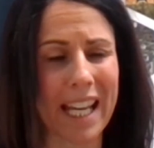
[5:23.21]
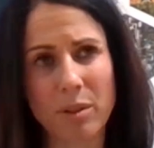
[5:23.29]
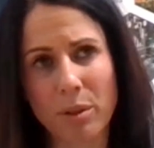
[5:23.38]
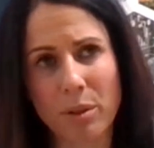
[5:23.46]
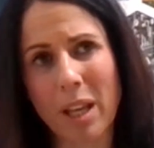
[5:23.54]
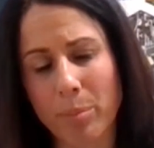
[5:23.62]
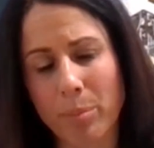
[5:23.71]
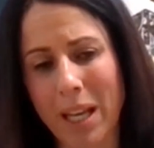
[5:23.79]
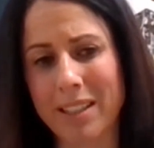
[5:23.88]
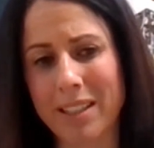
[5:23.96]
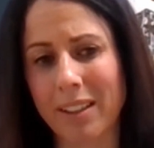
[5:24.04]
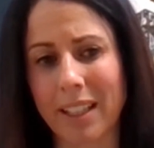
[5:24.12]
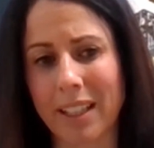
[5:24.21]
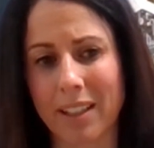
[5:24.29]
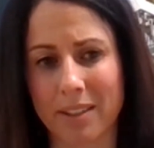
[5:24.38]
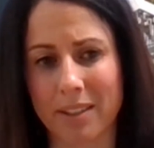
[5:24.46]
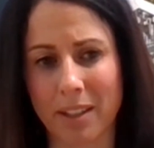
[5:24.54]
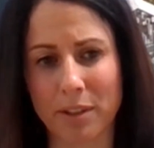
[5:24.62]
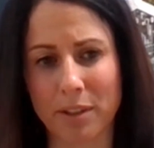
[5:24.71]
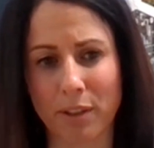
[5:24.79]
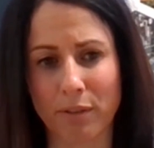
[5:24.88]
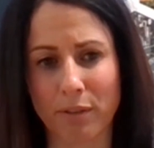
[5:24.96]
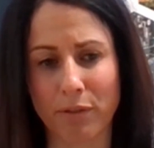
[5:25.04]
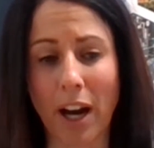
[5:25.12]
And so that basically consists
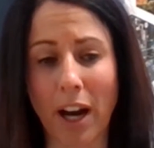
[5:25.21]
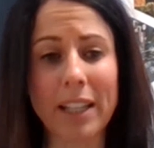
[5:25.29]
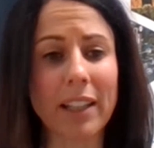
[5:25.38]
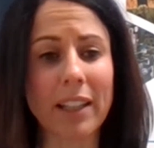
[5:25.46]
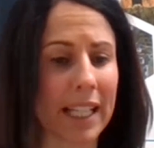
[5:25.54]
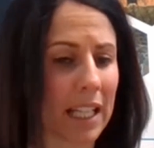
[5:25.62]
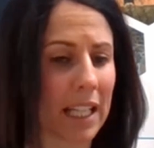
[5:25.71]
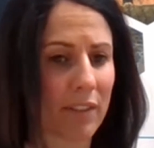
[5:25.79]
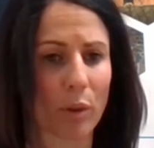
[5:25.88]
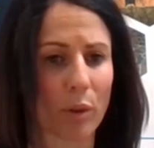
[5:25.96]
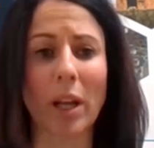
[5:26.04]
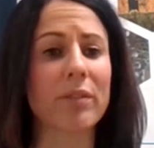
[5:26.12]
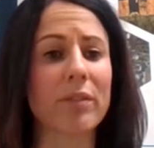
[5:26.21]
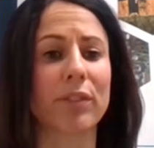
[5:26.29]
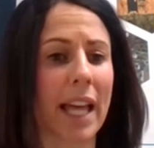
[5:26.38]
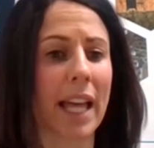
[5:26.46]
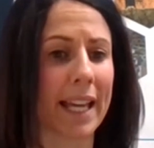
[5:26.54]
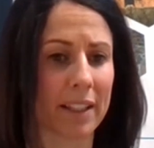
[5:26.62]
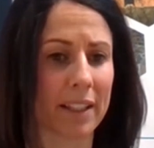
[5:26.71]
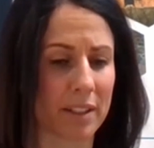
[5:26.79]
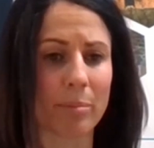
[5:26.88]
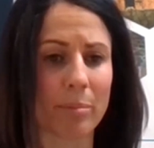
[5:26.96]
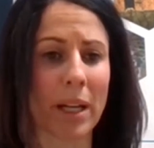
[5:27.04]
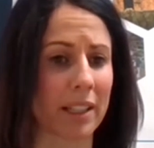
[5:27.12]
of highlighting any of the red flags
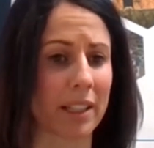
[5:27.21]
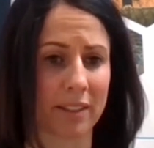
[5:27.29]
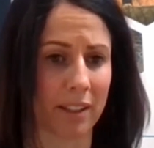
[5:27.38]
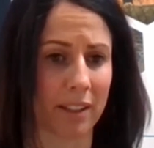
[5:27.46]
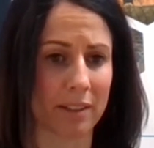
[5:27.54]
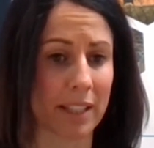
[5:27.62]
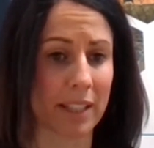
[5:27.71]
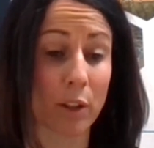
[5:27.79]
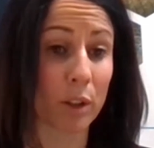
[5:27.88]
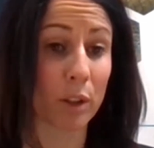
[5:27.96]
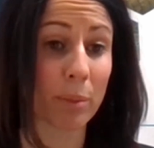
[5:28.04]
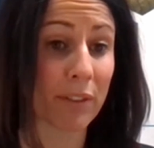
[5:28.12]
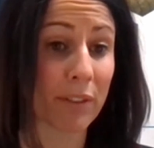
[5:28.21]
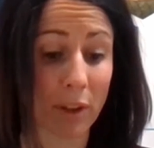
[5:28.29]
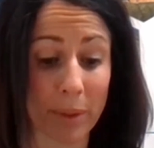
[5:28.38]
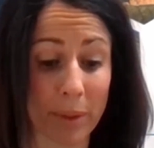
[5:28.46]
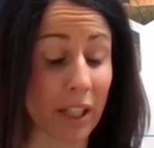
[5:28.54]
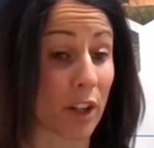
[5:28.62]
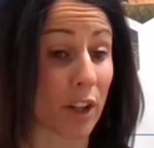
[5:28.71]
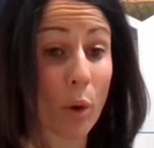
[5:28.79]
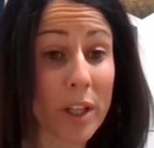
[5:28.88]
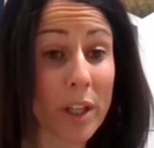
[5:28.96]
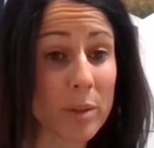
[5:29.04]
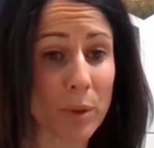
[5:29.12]
that might exist. That could be from an air and
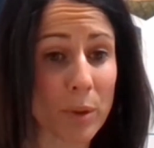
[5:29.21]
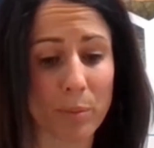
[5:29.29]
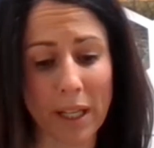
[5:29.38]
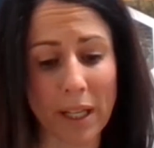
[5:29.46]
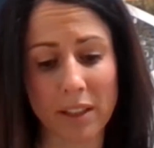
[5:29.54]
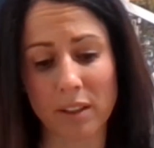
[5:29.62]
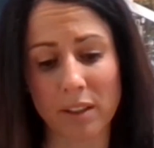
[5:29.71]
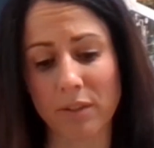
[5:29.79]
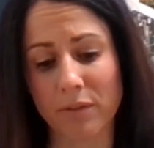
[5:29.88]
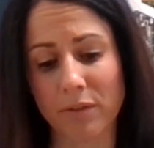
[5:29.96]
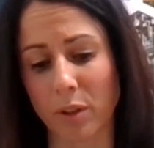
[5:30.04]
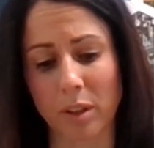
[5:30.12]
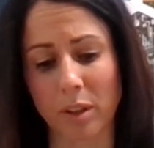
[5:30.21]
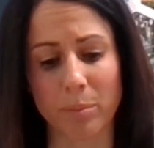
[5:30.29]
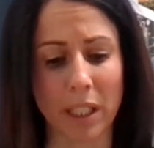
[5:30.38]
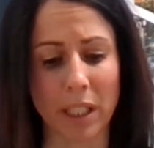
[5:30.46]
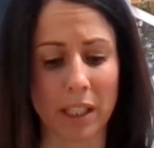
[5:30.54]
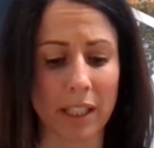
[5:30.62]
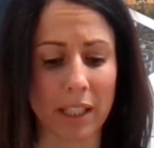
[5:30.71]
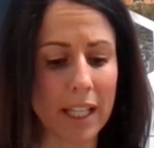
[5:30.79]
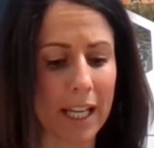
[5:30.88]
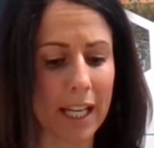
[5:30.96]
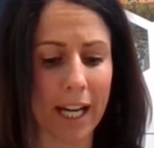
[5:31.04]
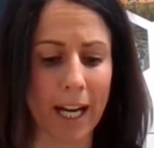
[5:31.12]
noise perspective. It could be
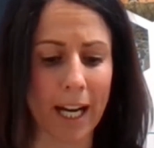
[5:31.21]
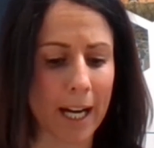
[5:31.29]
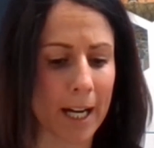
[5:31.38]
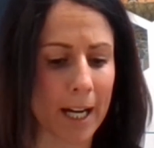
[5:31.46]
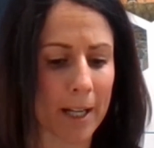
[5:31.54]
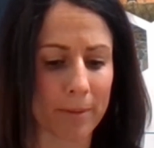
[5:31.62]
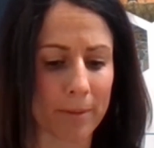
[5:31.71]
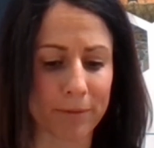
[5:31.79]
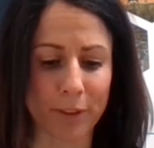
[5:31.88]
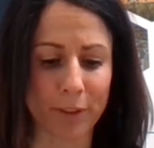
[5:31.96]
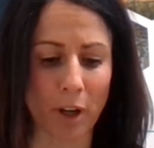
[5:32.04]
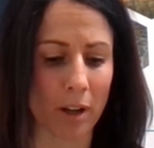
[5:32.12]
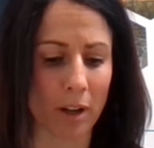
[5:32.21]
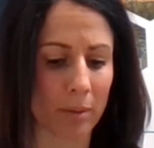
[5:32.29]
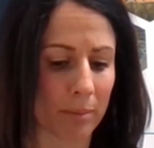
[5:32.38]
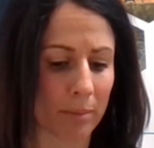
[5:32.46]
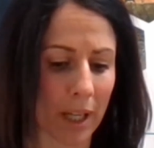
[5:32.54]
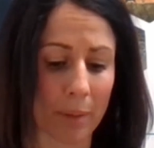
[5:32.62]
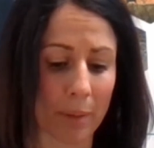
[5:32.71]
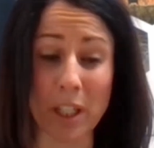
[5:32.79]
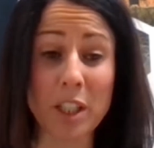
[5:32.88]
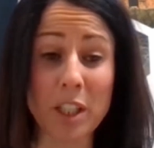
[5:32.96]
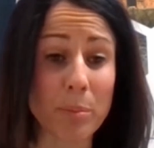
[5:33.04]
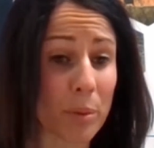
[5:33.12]
from a
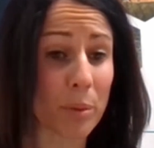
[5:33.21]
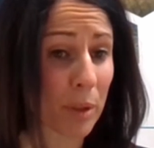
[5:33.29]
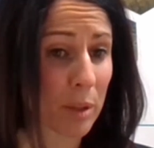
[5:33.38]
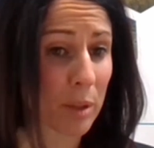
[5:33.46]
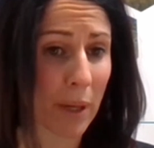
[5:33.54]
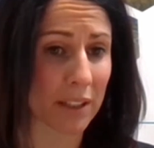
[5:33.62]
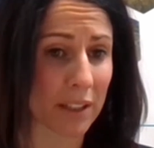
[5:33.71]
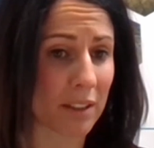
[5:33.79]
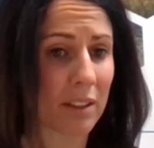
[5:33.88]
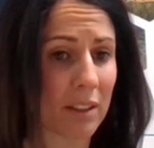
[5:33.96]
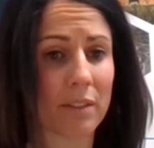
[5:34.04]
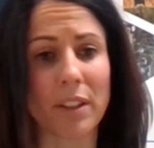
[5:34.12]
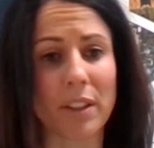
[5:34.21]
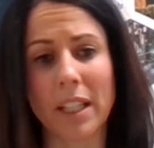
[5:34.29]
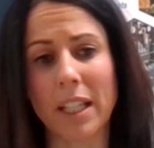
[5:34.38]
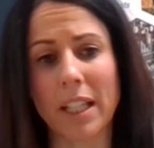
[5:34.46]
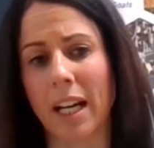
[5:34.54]
municipal perspective.